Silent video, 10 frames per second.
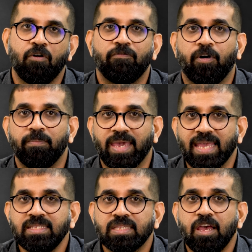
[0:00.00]
For
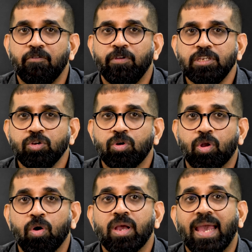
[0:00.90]
males, we should
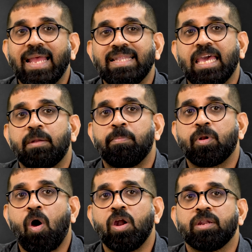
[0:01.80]
look at their
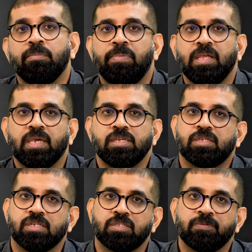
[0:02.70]
broader
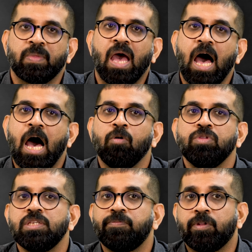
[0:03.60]
implications, how
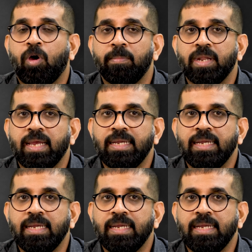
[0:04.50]
these phenomena